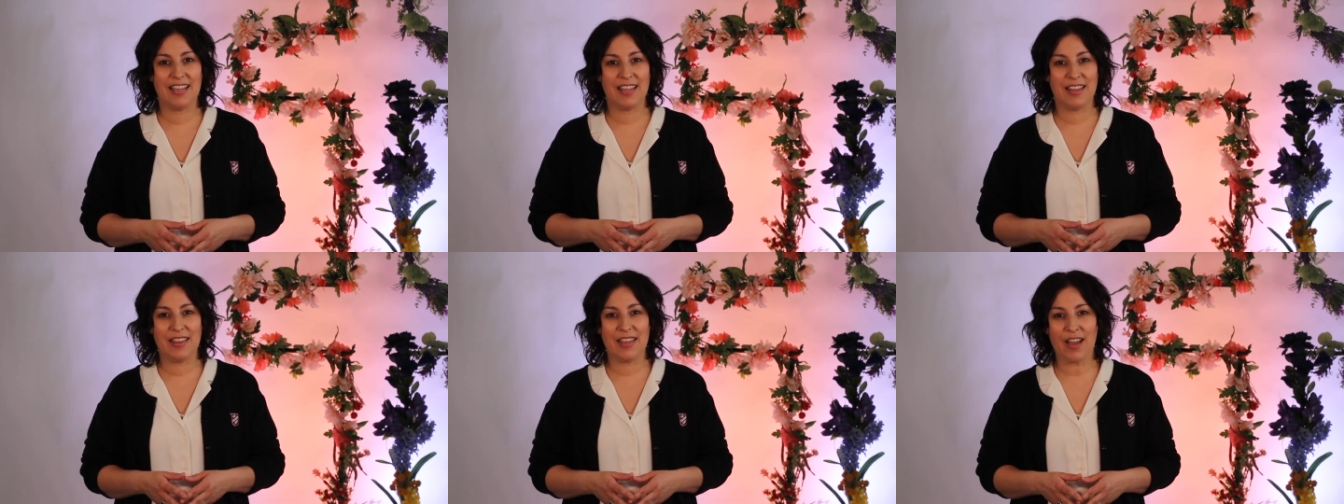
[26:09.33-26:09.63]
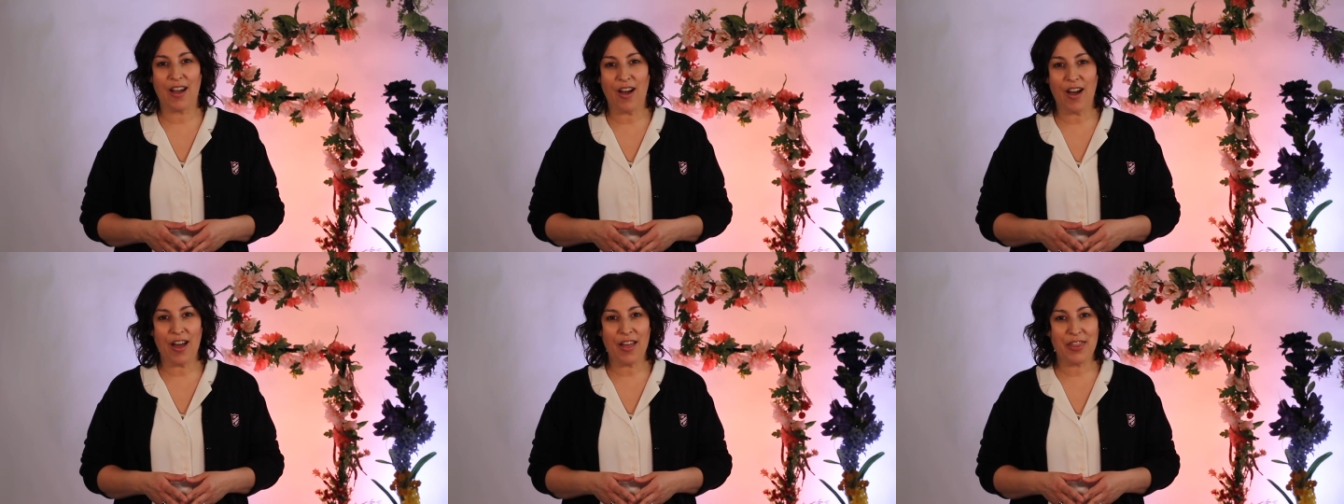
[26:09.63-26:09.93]

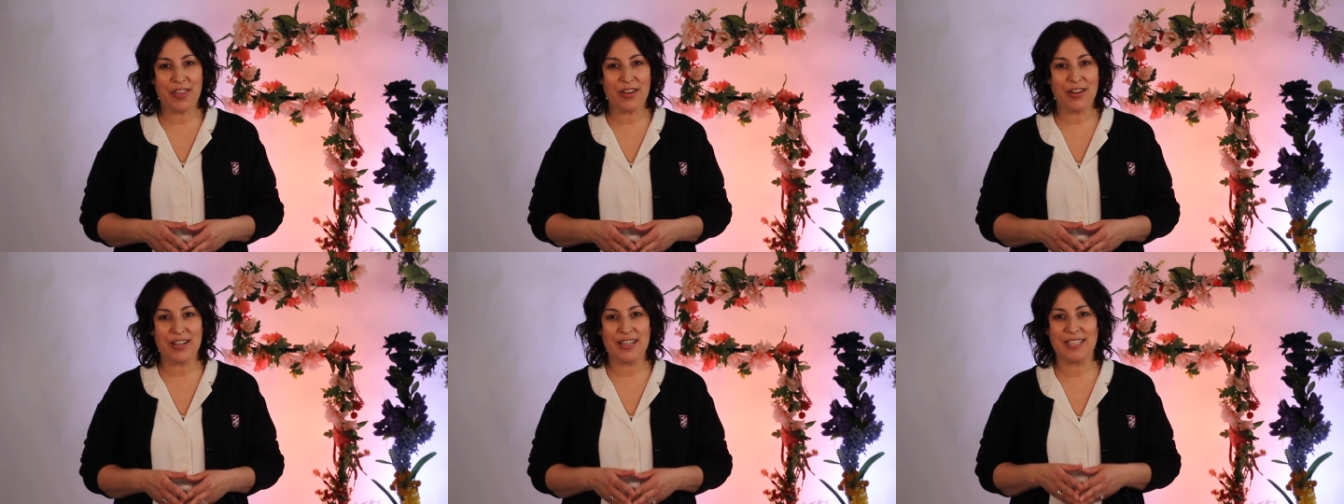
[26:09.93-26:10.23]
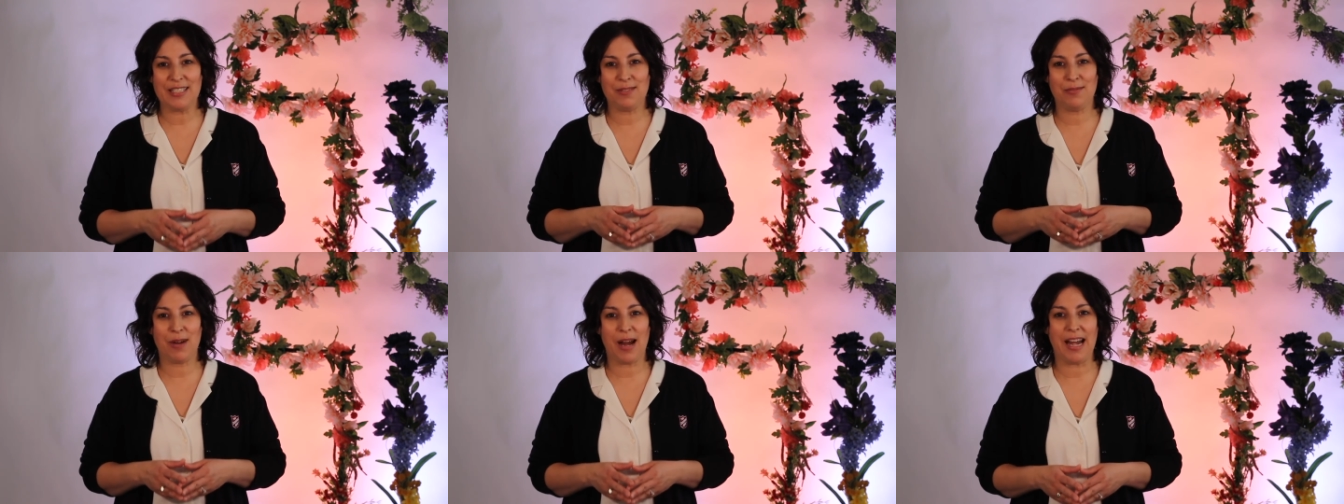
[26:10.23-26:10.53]
The author
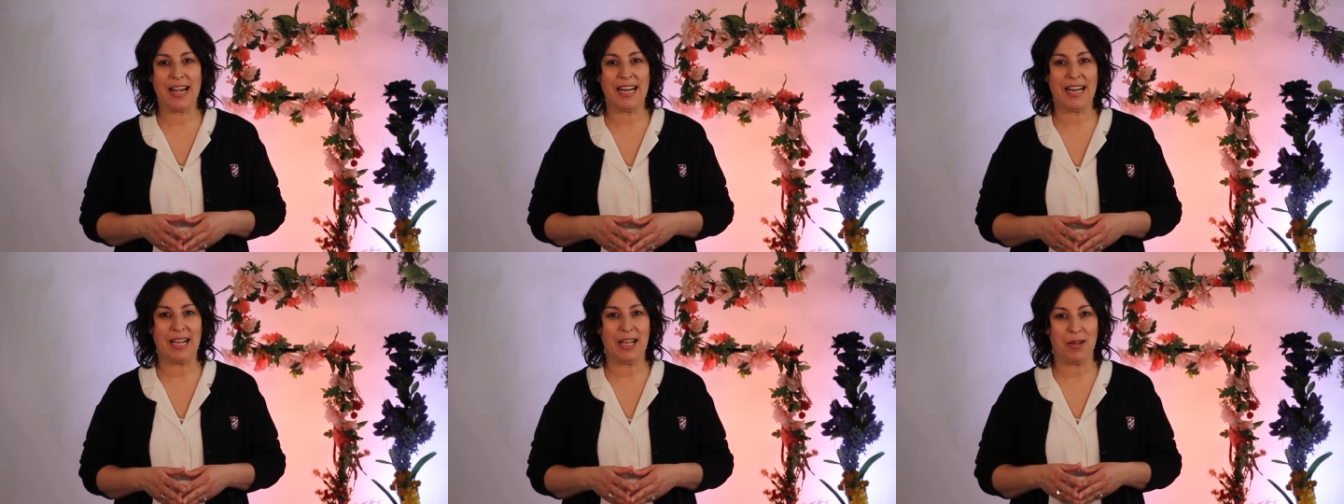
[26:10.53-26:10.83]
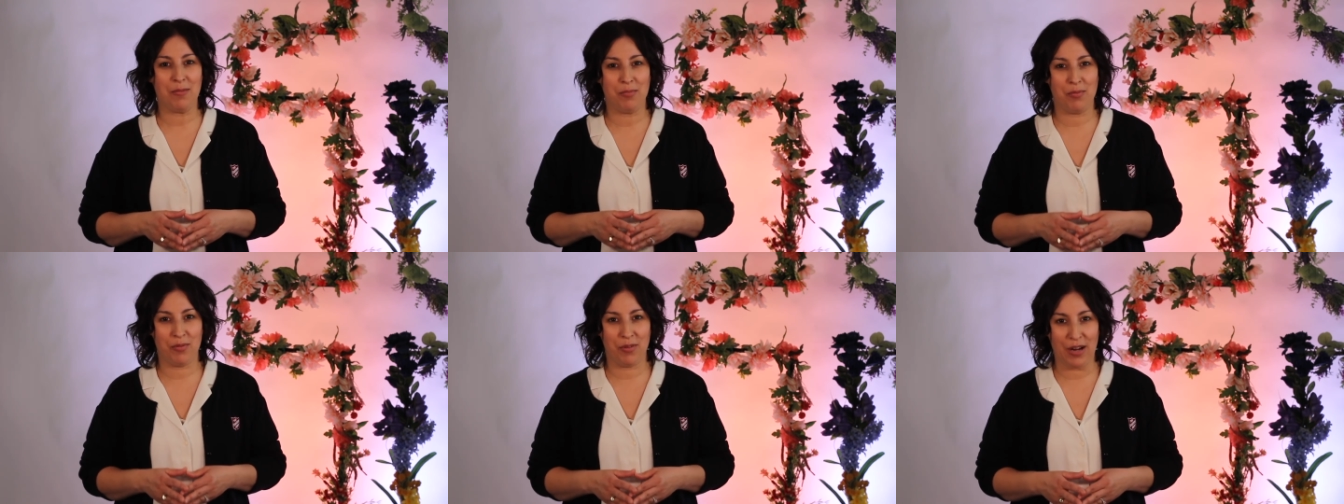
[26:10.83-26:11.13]
is writing
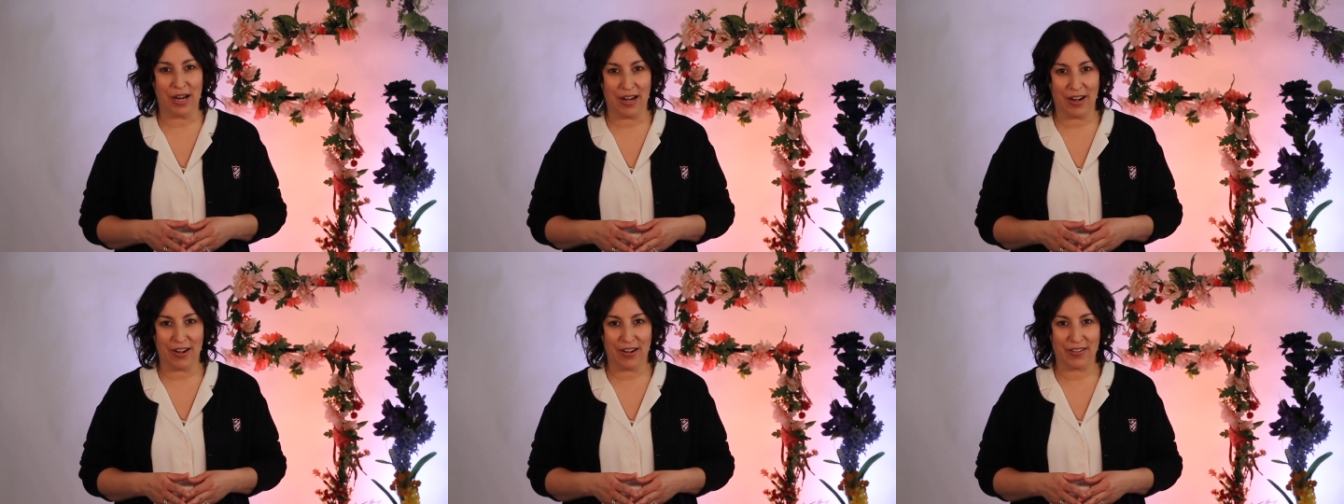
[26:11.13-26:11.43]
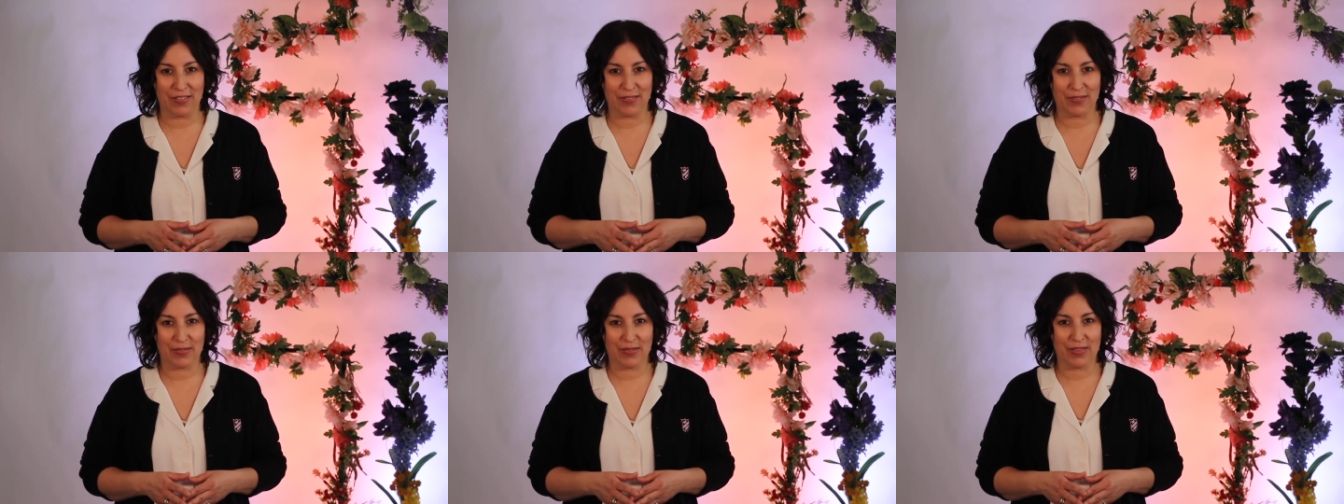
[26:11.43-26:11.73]
a prayer.